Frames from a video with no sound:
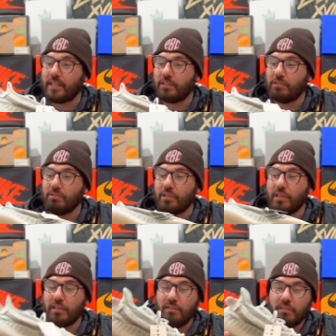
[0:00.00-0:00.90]
or two
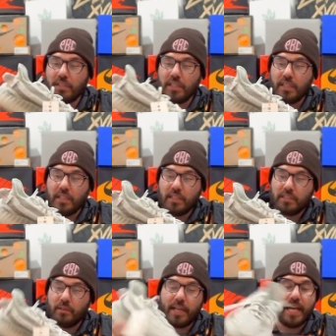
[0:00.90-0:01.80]
ago.
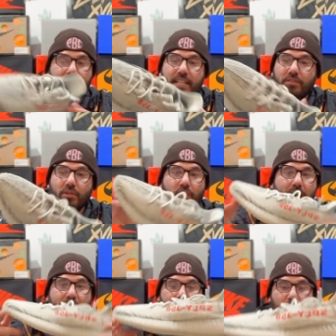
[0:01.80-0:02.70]
So again, in-store
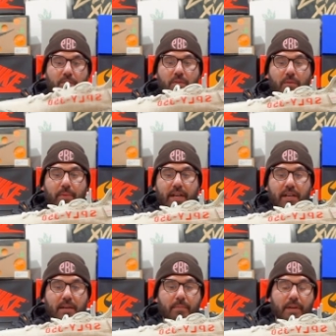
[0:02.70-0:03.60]
raffle
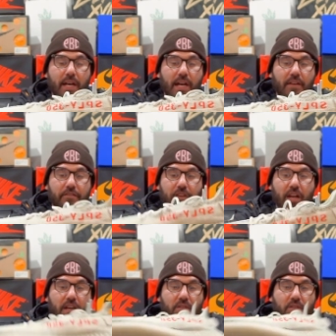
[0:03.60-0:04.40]
pickup, Foot Locker